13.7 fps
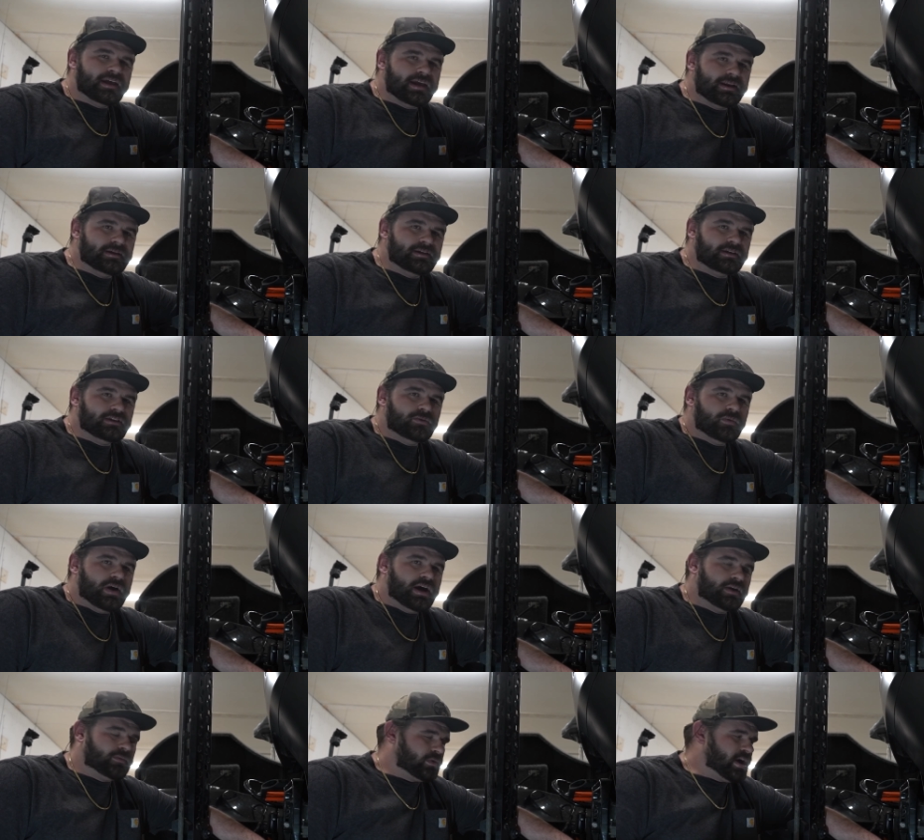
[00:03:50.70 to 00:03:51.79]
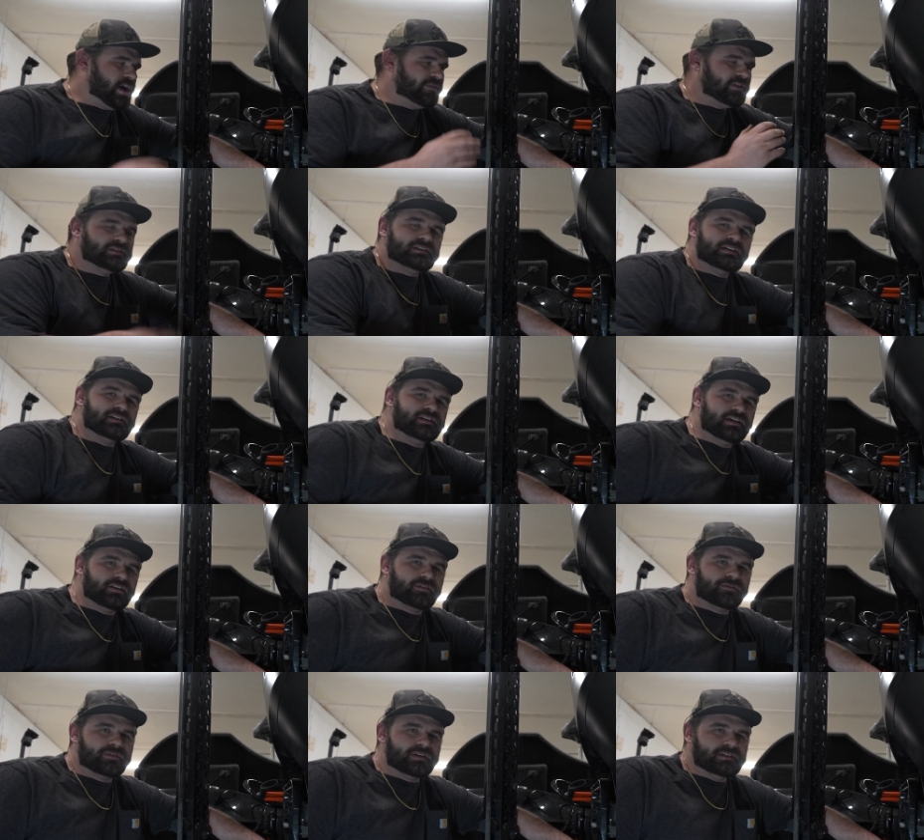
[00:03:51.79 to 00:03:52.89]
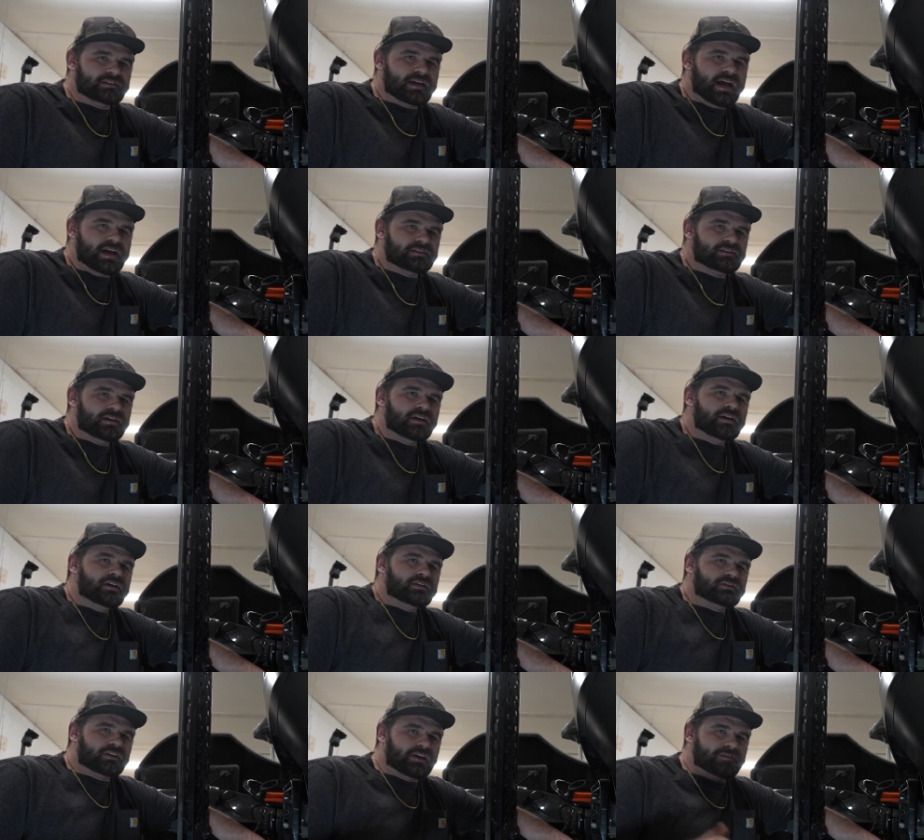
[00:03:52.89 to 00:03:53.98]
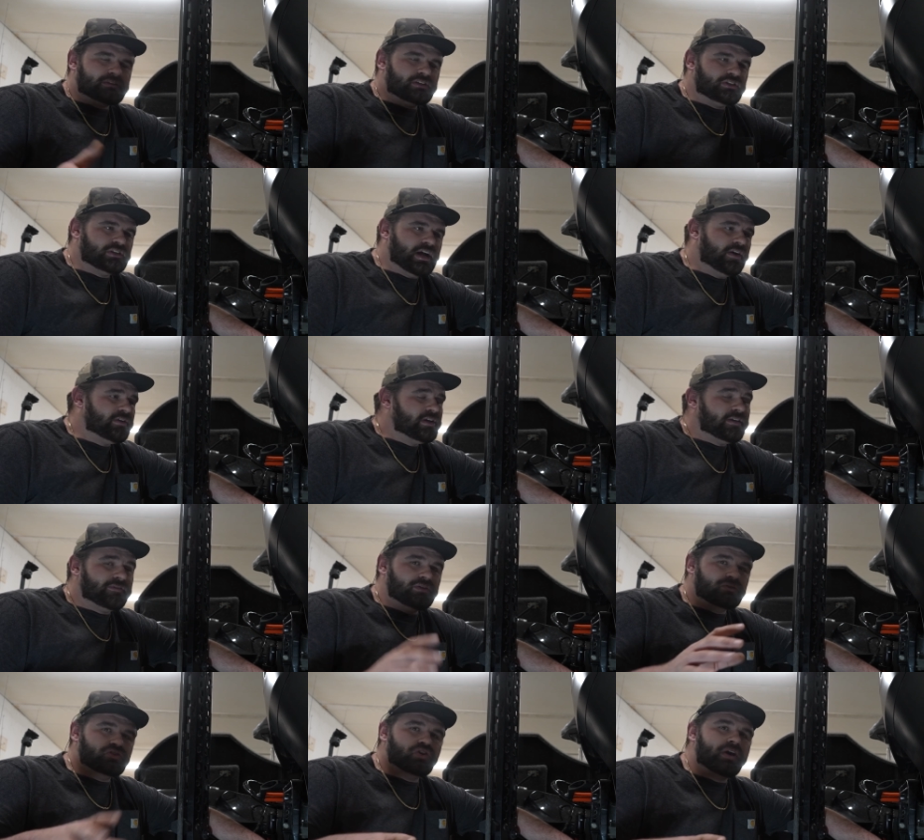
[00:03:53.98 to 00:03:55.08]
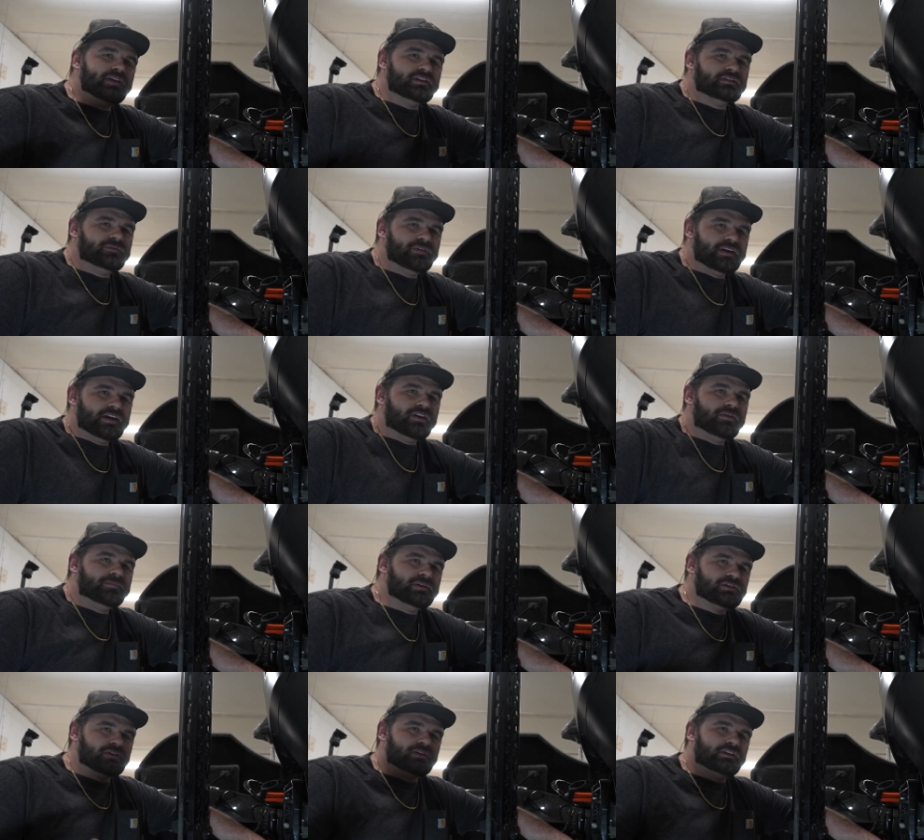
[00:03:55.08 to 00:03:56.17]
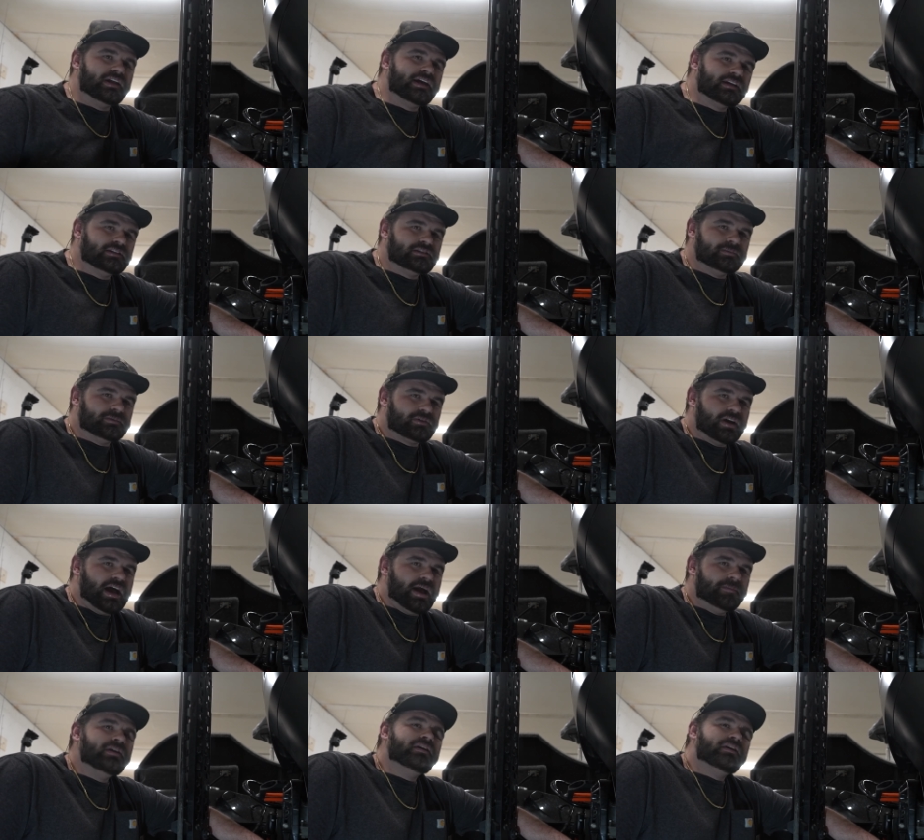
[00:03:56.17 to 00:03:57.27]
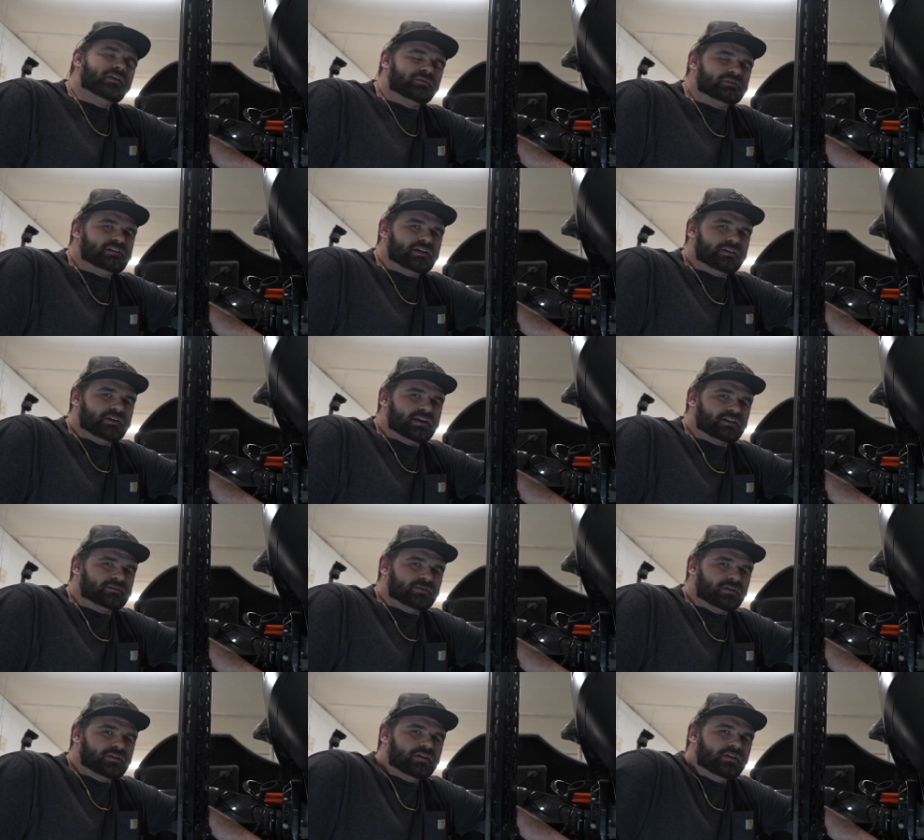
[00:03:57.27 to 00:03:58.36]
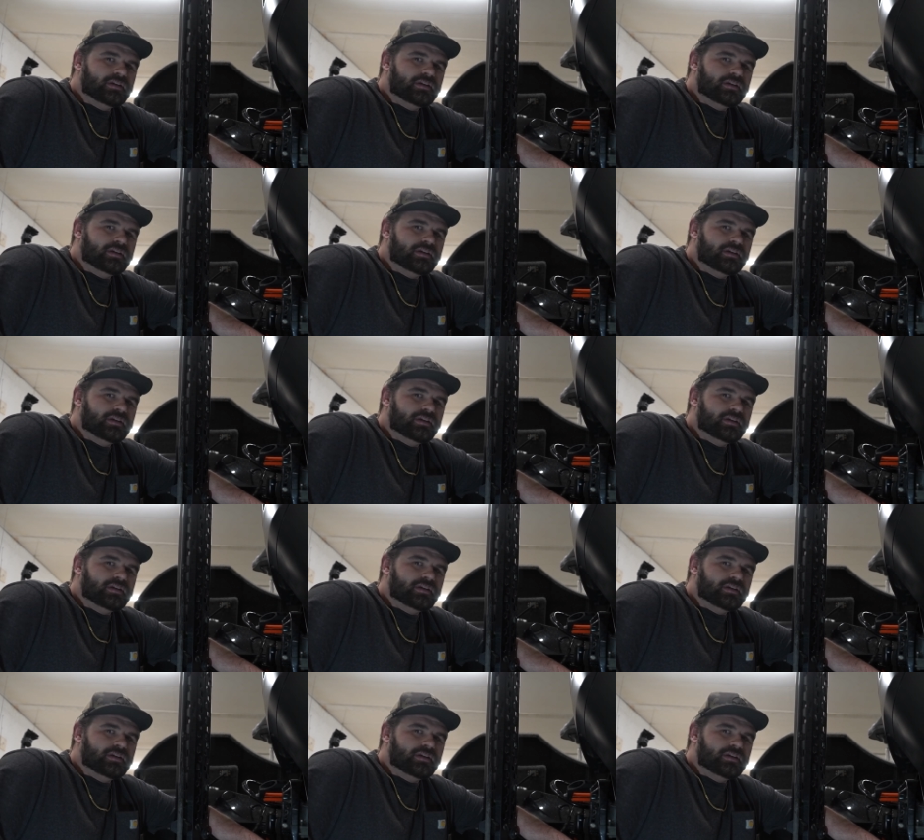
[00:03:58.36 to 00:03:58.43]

anything you want. We're obviously a dealer for these guys. So give us a shout. If you enjoyed this video, be sure to like and subscribe. we'll see you on the next one.